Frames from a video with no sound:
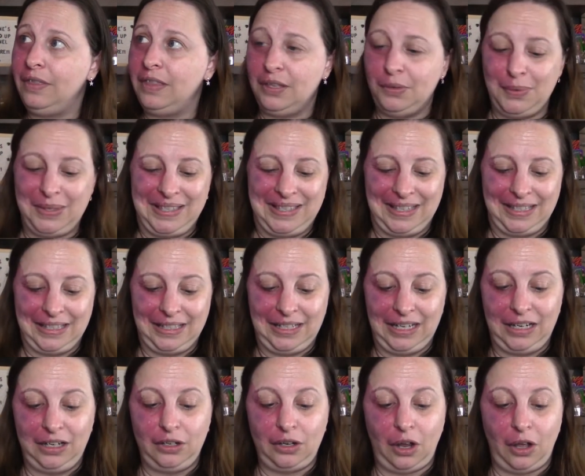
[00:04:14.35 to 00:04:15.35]
This was
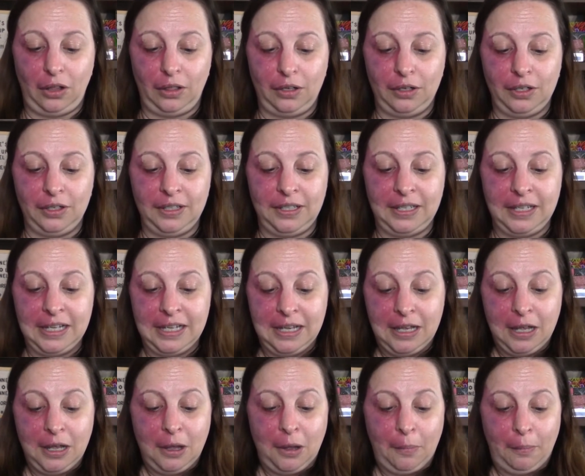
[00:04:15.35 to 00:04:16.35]
$16,
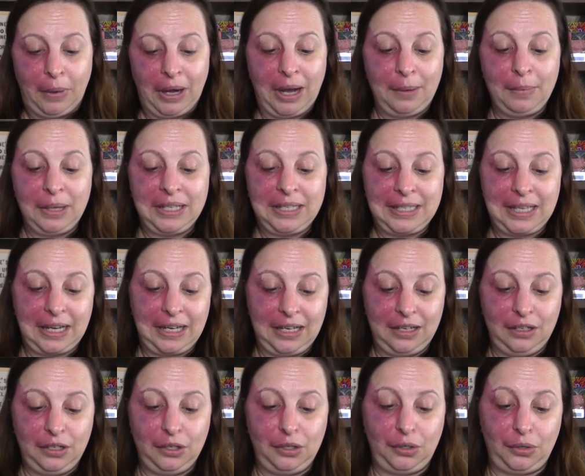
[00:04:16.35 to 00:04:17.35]
but I'm
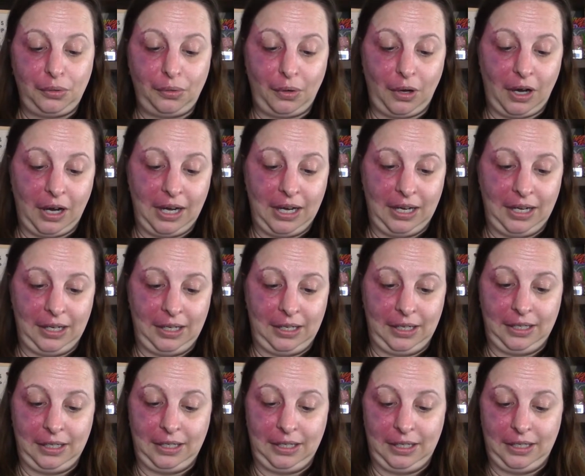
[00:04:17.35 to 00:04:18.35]
excited to try
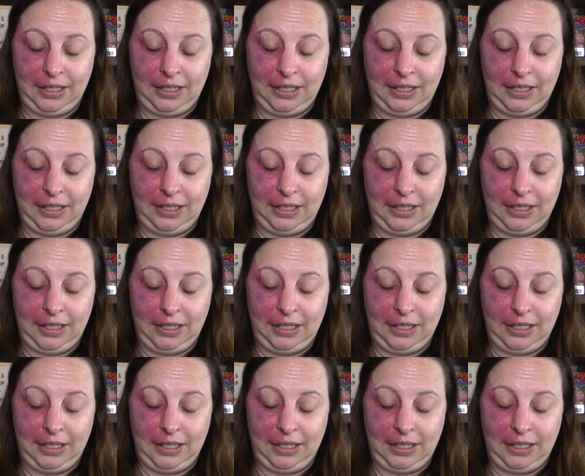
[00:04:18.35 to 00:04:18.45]
it.